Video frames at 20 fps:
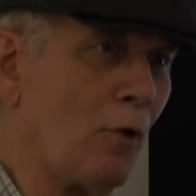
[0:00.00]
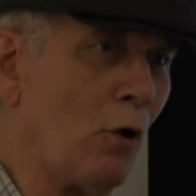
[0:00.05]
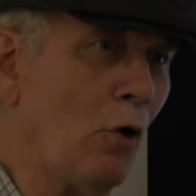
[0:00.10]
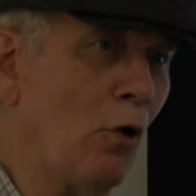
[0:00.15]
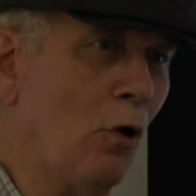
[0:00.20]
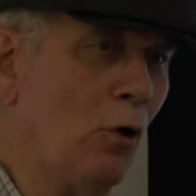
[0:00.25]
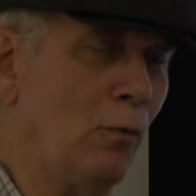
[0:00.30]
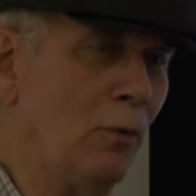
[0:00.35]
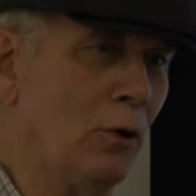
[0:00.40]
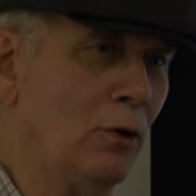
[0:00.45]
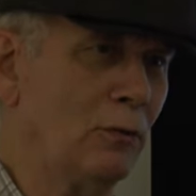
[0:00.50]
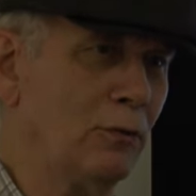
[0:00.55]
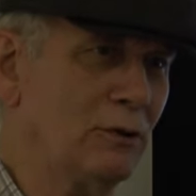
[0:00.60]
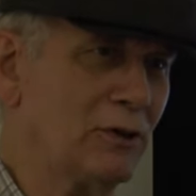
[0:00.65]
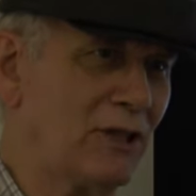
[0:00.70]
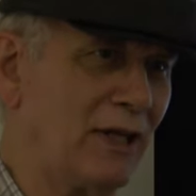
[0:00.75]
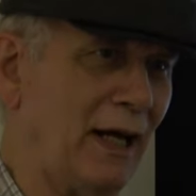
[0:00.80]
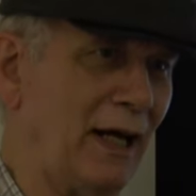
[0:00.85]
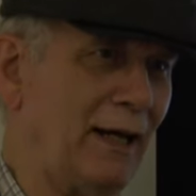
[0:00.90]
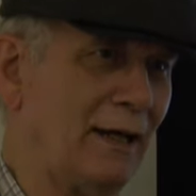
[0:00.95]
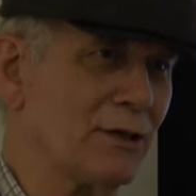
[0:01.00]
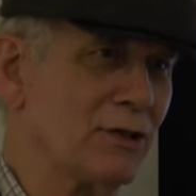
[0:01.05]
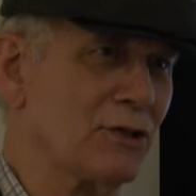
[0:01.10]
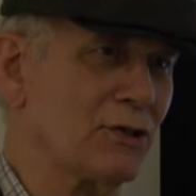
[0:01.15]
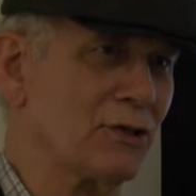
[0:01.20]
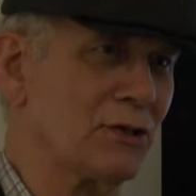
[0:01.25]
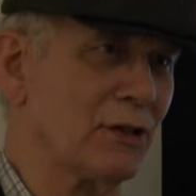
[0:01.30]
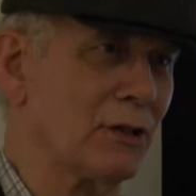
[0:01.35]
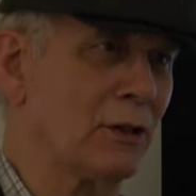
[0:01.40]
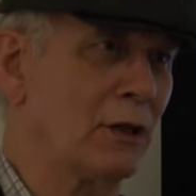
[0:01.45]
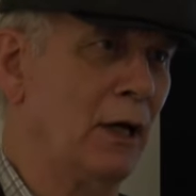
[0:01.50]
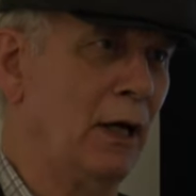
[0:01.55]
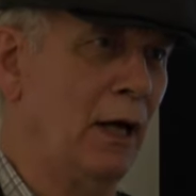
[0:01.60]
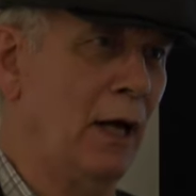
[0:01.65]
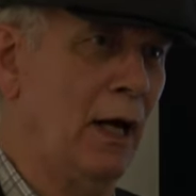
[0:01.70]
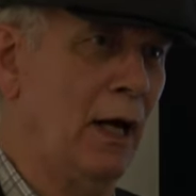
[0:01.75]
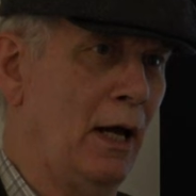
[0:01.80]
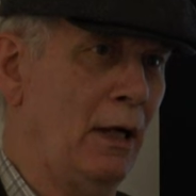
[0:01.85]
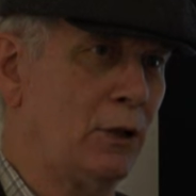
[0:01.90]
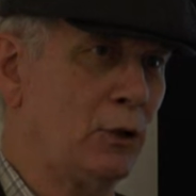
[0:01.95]
Homo Deus, and
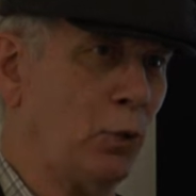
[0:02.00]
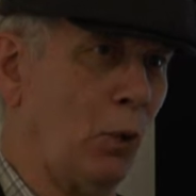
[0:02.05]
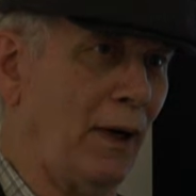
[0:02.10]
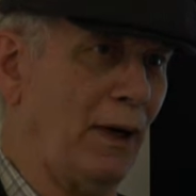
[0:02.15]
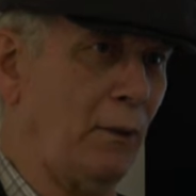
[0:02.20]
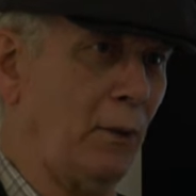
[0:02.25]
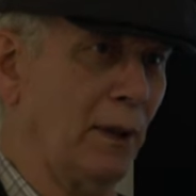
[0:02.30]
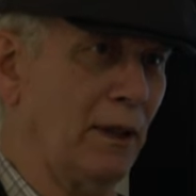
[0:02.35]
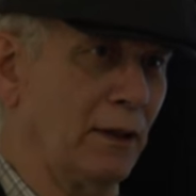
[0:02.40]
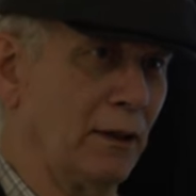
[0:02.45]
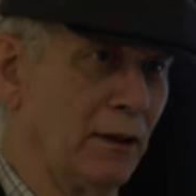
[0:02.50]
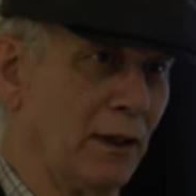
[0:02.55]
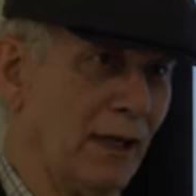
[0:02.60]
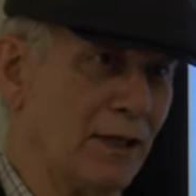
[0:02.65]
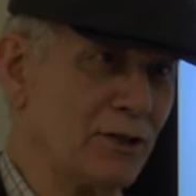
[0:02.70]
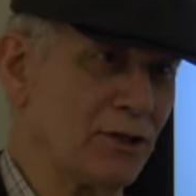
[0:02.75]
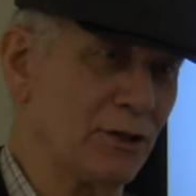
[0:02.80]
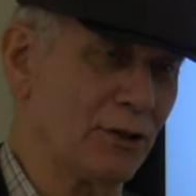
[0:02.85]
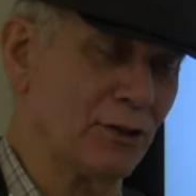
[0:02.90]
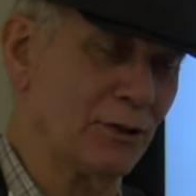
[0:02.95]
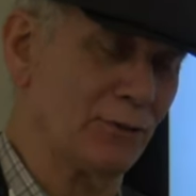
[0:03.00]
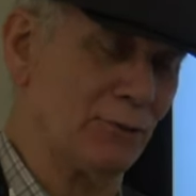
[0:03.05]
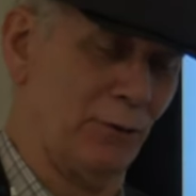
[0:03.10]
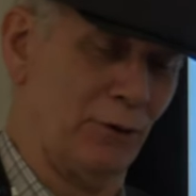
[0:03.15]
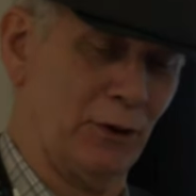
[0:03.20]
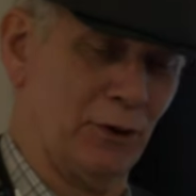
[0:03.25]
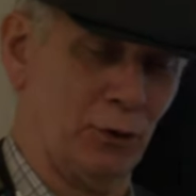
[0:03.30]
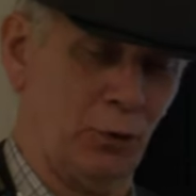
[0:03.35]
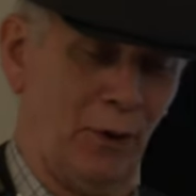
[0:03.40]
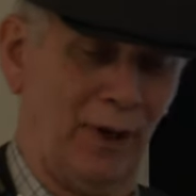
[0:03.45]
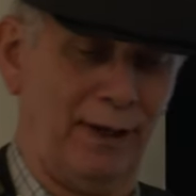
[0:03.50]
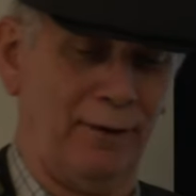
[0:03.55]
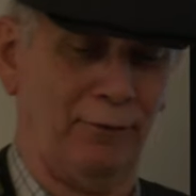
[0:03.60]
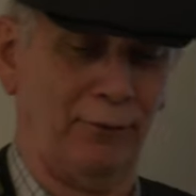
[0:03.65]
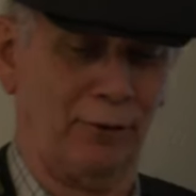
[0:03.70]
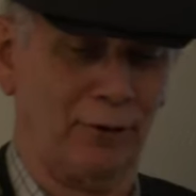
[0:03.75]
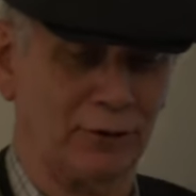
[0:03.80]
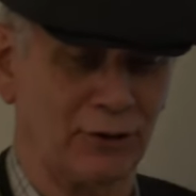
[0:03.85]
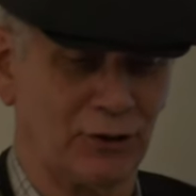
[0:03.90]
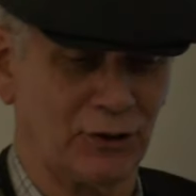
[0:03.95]
21 Lessons for the
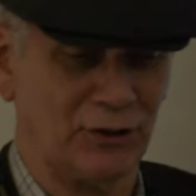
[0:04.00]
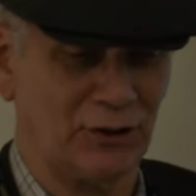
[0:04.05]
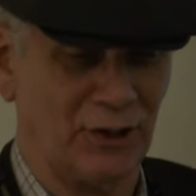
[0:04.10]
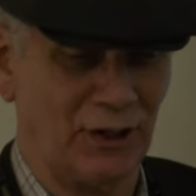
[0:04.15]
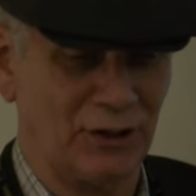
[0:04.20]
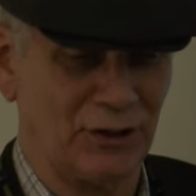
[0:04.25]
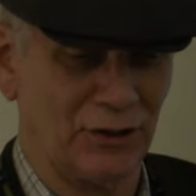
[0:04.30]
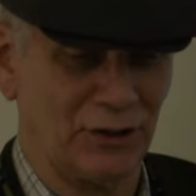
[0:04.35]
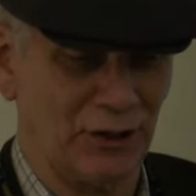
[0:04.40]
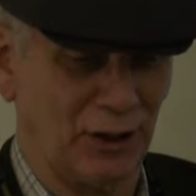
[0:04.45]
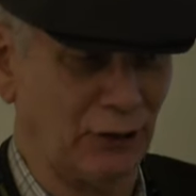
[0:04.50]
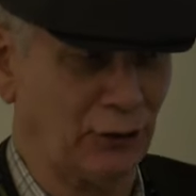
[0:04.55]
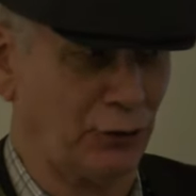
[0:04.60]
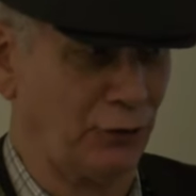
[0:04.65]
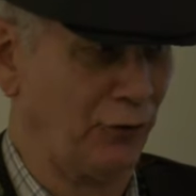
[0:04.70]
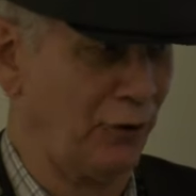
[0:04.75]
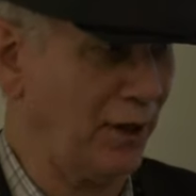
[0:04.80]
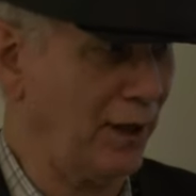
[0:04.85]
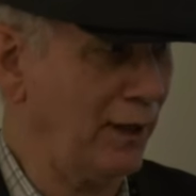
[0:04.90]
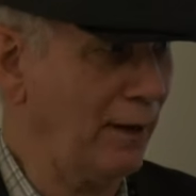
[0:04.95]
21st Century.